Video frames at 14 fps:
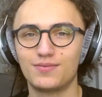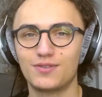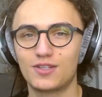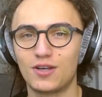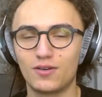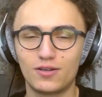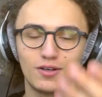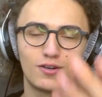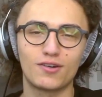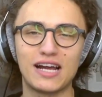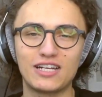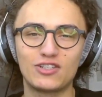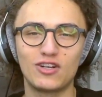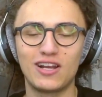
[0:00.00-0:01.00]
So
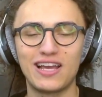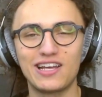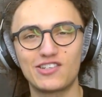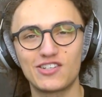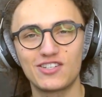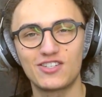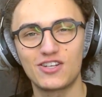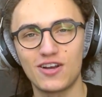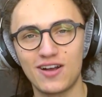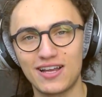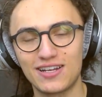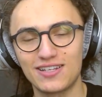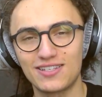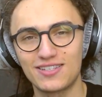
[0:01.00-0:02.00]
congratulations,
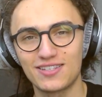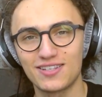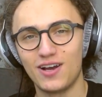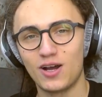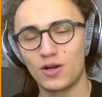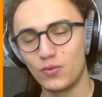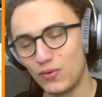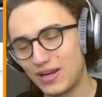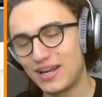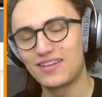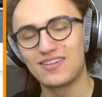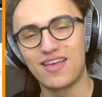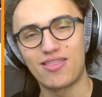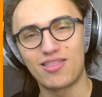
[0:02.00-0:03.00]
Johannes, on
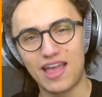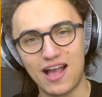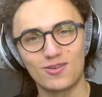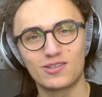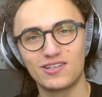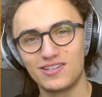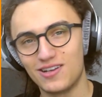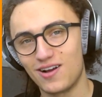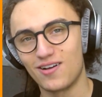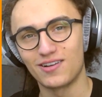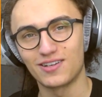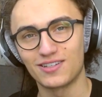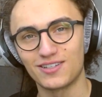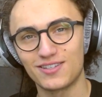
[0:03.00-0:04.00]
winning the
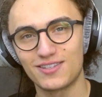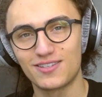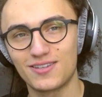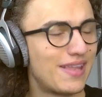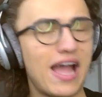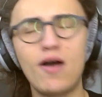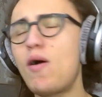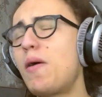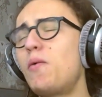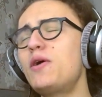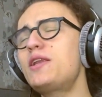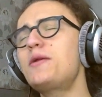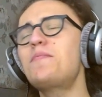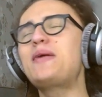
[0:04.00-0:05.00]
$1,000. Now I
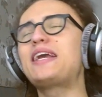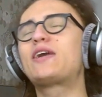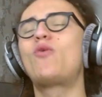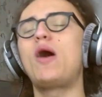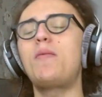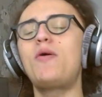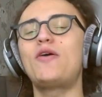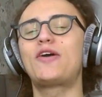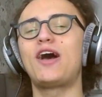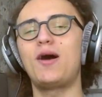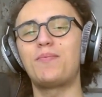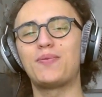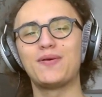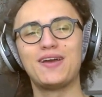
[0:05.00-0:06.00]
wouldn't be
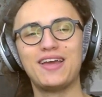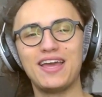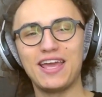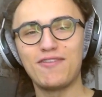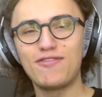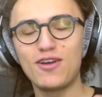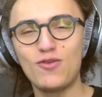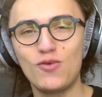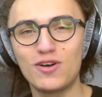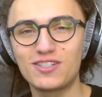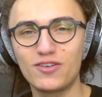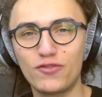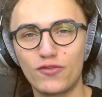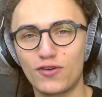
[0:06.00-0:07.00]
Kwebbelkop if it
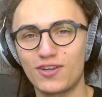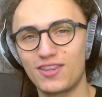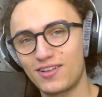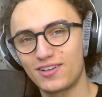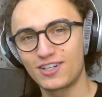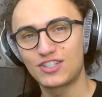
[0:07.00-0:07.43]
wasn't for another